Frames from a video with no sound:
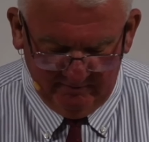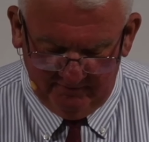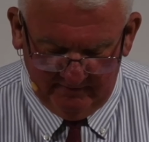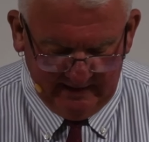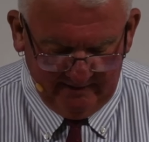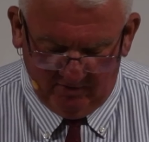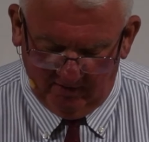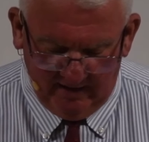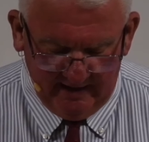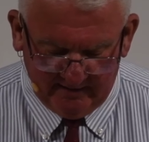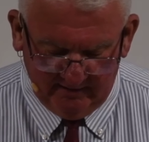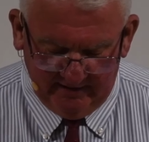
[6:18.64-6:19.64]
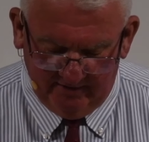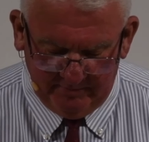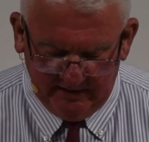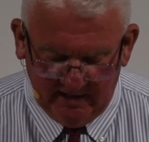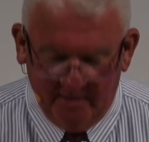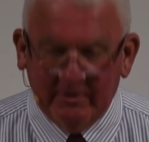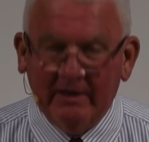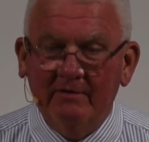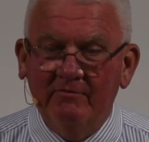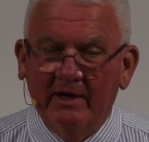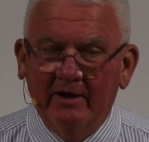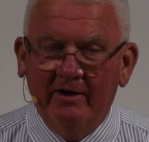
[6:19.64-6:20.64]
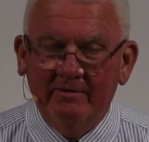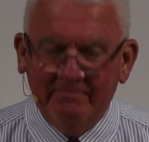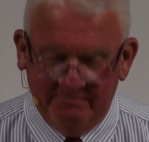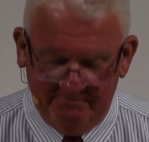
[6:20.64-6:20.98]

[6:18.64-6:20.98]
have never likely have become an inventor.